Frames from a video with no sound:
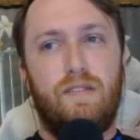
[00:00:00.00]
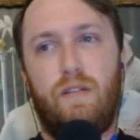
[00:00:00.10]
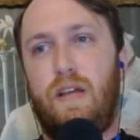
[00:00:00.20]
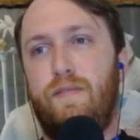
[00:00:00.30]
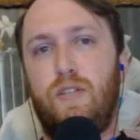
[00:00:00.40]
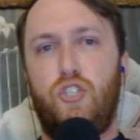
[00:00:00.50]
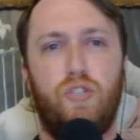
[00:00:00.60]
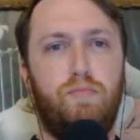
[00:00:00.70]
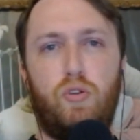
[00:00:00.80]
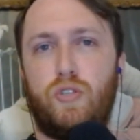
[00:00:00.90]
A lot of it is
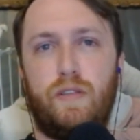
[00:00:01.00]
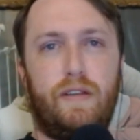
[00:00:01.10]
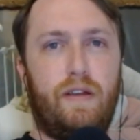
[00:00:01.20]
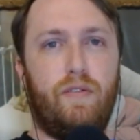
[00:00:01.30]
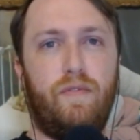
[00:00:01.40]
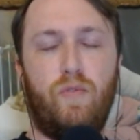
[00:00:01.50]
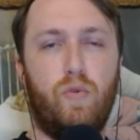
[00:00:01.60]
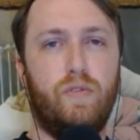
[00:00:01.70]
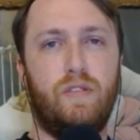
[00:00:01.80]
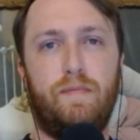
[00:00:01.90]
just pushing the narrative
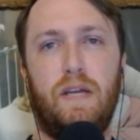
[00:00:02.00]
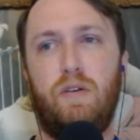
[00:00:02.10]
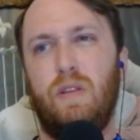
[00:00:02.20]
forward somehow.